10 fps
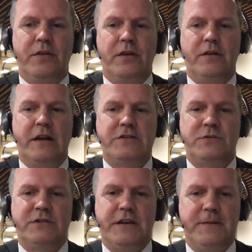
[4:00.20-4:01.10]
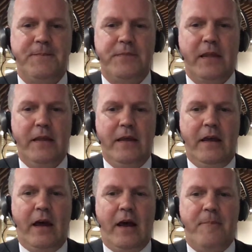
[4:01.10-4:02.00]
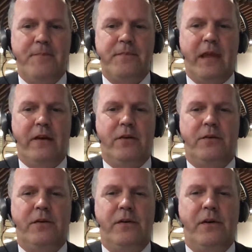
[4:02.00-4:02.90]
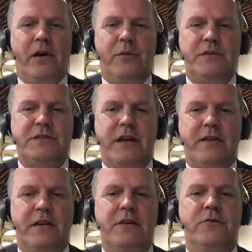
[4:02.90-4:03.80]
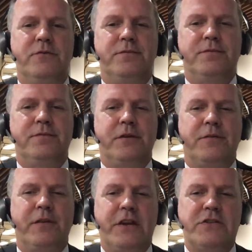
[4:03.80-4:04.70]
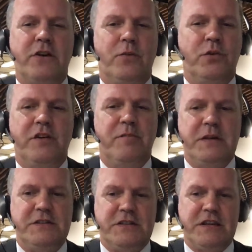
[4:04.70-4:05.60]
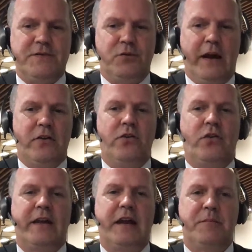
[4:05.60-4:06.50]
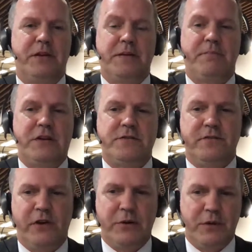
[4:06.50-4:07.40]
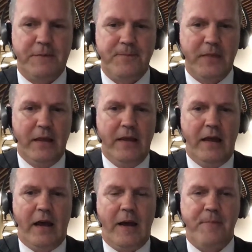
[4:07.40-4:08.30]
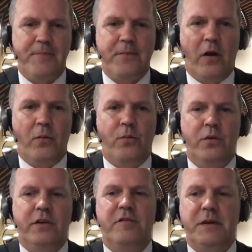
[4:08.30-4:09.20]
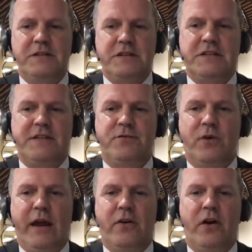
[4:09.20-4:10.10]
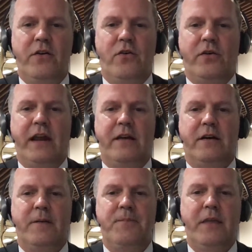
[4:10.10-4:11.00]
the National Centre. And I would say that in reflection, I wouldn't have been successful had I not had a passion for equity. I wouldn't have been successful had I not had a